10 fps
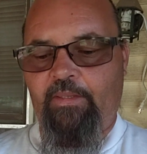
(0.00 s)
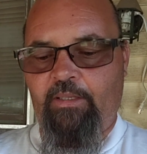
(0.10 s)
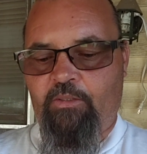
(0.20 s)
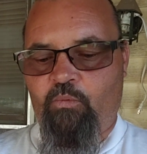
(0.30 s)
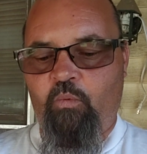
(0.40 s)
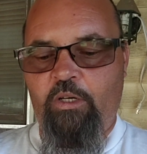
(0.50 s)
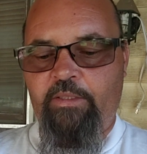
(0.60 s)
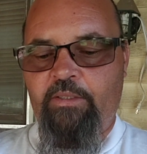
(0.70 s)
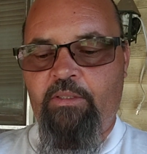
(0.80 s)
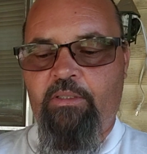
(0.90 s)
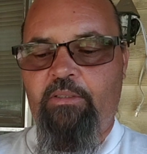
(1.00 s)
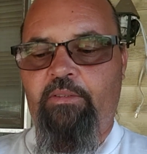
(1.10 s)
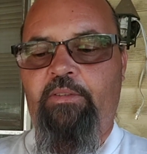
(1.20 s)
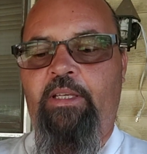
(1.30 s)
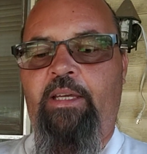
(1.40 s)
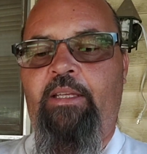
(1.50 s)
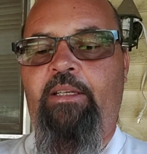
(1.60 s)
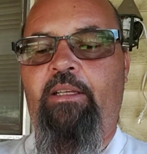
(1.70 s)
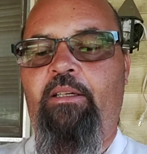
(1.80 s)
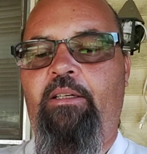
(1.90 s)
It's ones that
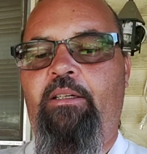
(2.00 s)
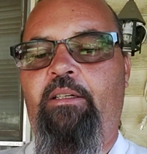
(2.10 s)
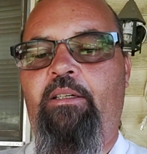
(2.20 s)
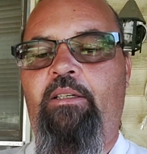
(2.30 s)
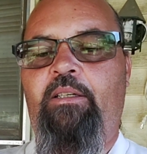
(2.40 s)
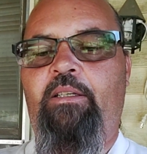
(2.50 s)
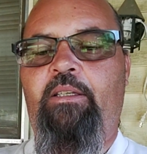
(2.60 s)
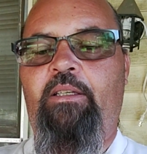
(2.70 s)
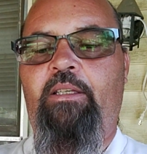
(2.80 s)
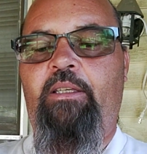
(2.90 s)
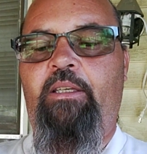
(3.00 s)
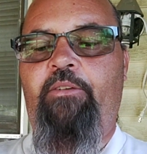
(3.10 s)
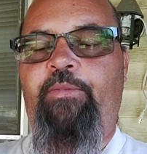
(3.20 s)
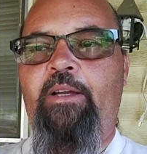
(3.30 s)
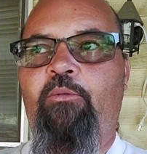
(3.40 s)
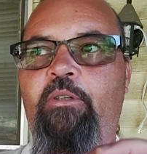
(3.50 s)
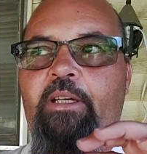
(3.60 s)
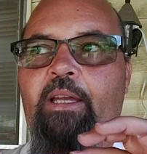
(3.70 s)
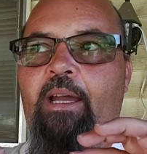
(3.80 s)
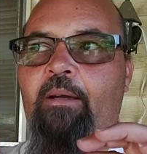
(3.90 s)
if I were
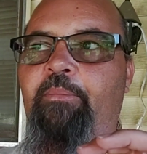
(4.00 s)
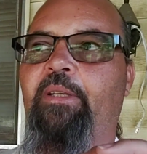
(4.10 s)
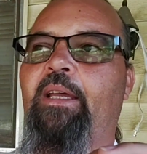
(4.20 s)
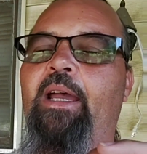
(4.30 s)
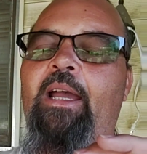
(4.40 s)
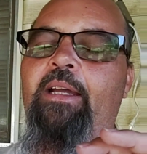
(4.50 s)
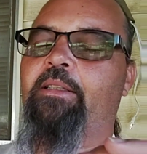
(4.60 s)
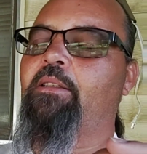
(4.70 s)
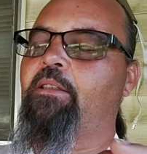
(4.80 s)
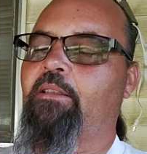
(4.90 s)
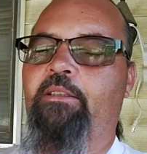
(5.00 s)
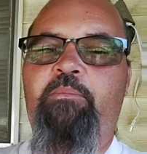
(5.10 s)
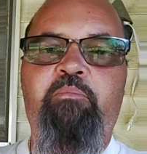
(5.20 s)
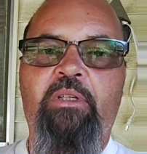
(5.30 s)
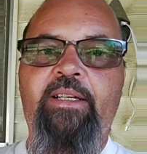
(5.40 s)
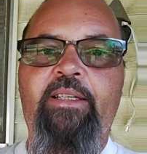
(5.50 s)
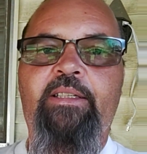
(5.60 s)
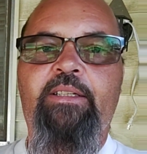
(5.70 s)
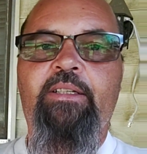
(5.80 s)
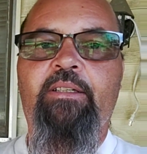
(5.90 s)
to happen to accidentally break
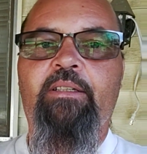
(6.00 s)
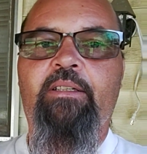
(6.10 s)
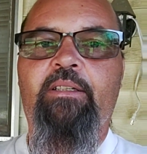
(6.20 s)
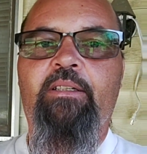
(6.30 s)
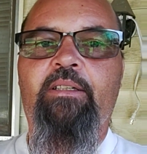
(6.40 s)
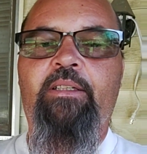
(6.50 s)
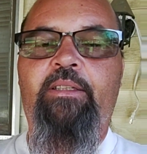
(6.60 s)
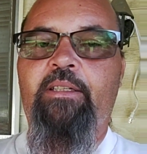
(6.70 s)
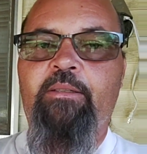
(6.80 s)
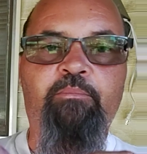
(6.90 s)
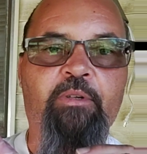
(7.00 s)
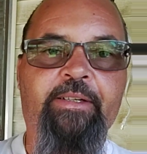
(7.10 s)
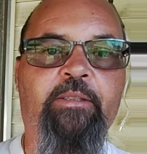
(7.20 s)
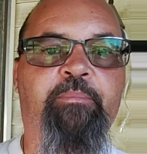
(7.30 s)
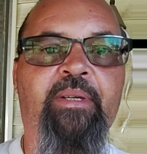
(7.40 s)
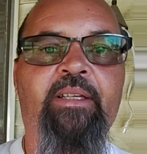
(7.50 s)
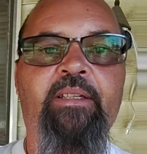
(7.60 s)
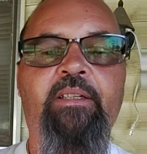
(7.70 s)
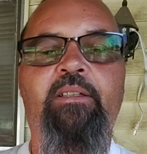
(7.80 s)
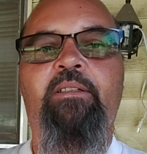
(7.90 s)
it, it doesn't break the
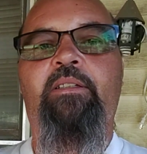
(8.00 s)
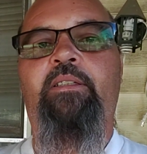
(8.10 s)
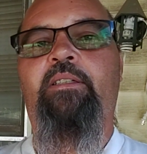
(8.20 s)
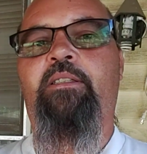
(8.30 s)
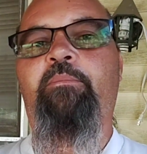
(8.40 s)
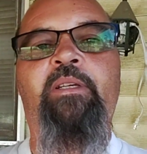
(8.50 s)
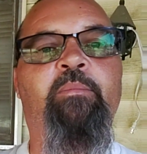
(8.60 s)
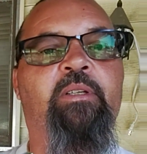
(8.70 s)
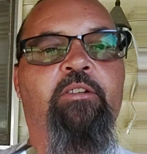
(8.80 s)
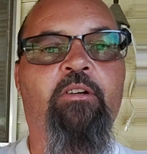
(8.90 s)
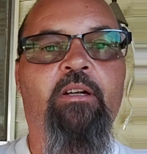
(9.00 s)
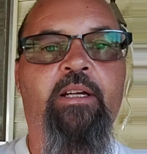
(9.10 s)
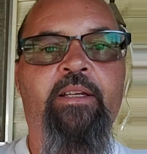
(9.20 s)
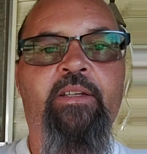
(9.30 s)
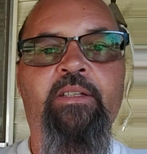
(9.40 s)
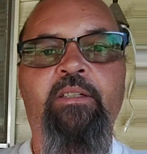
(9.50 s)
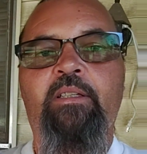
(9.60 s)
bank, it doesn't make me cry.